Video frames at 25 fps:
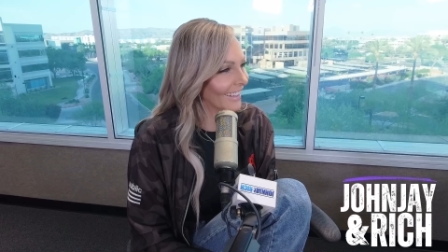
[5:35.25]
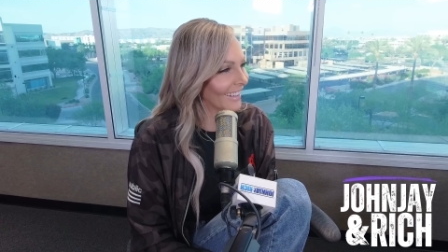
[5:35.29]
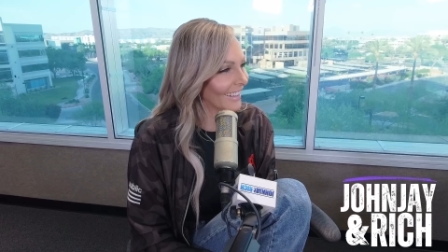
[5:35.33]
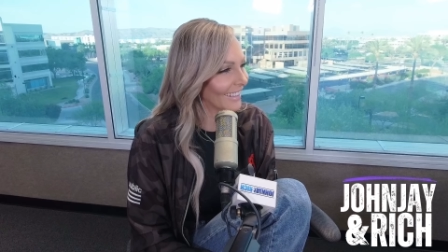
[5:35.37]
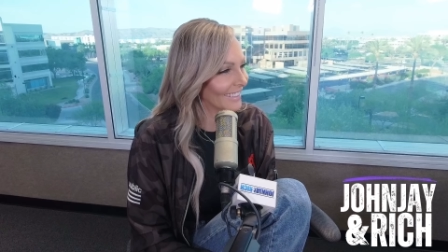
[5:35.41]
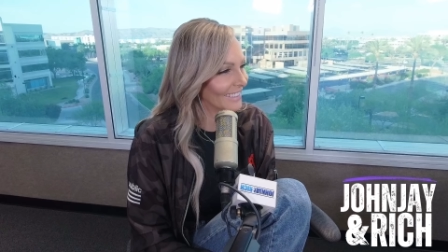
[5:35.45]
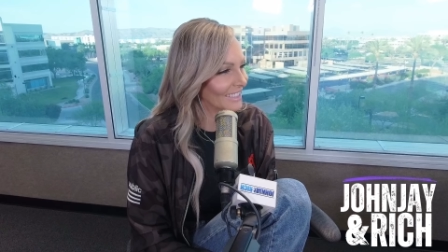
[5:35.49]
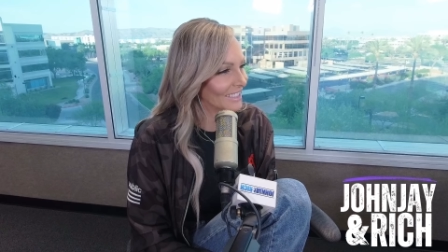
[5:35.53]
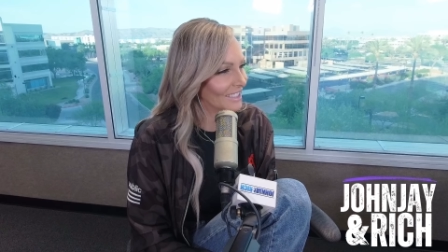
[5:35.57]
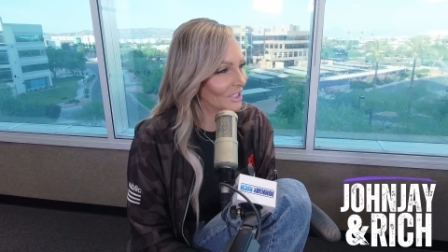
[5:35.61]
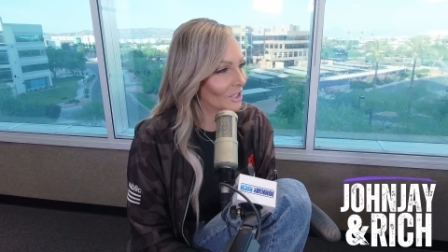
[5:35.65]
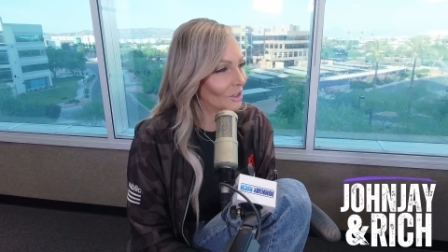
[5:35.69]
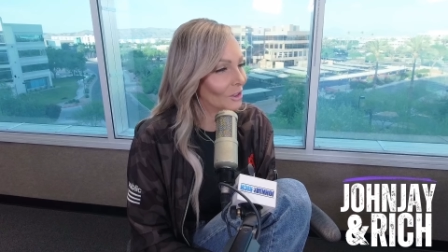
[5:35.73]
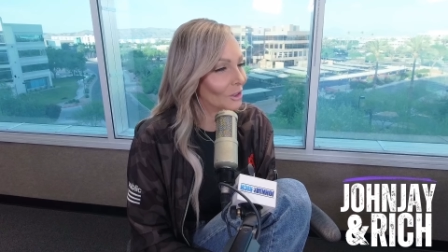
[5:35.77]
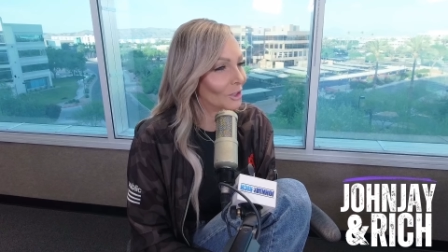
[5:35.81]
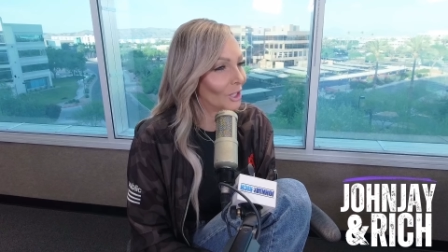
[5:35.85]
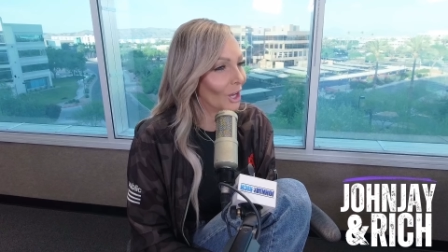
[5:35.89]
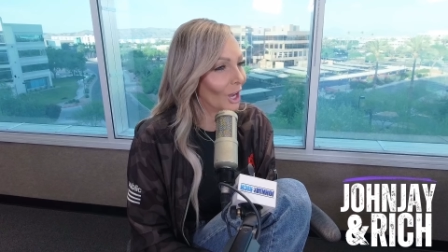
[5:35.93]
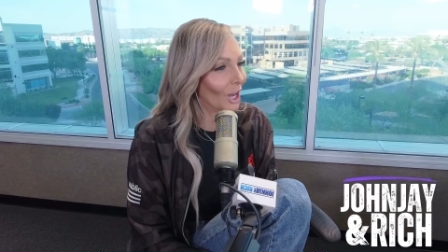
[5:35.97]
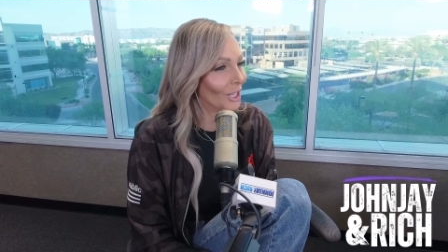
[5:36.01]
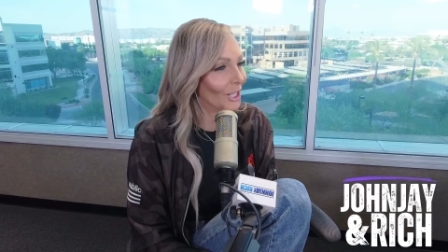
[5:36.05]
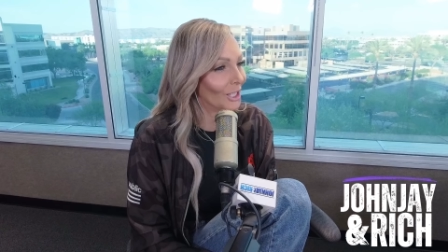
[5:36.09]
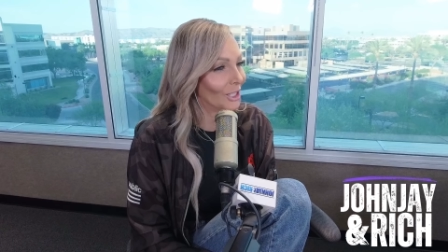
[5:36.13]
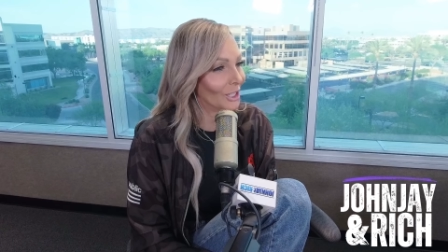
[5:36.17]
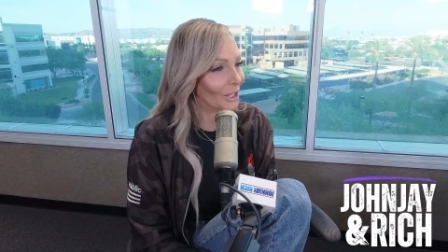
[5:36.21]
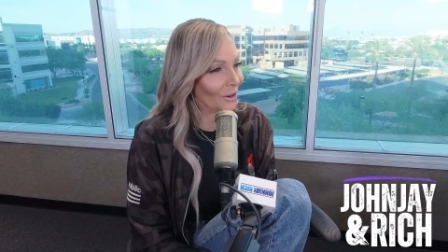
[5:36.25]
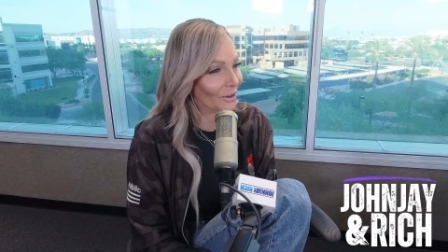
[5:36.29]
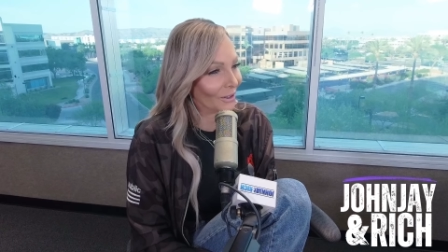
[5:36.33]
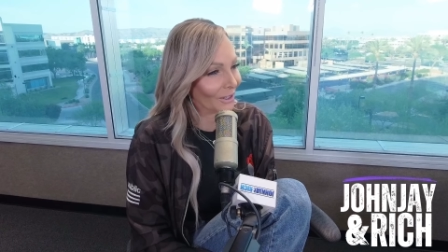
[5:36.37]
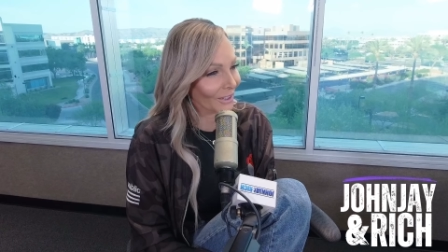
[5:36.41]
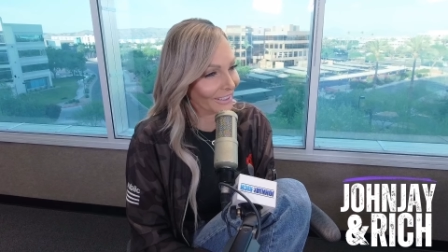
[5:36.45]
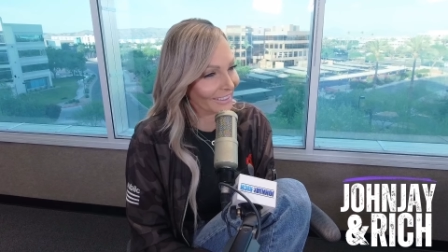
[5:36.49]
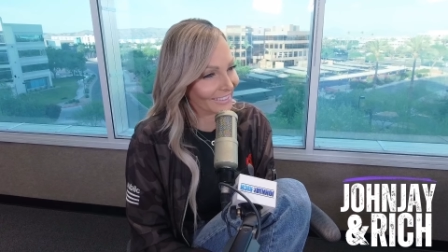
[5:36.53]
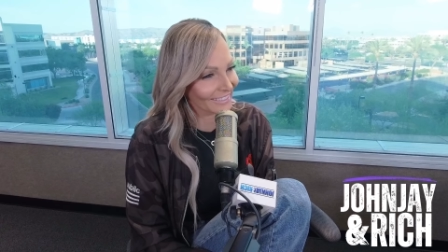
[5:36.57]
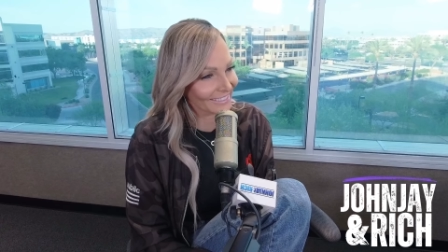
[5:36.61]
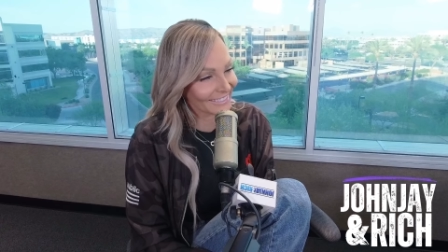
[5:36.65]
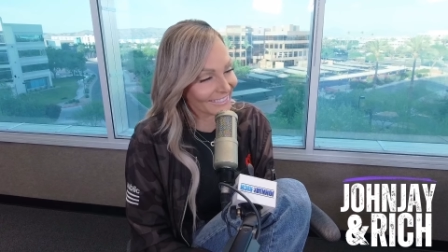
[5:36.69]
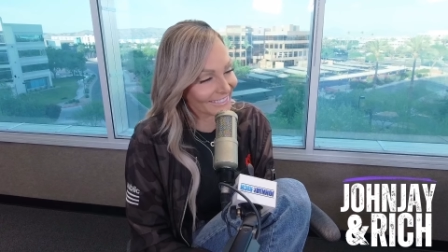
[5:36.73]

And I finished the tub. a lot of yogurt.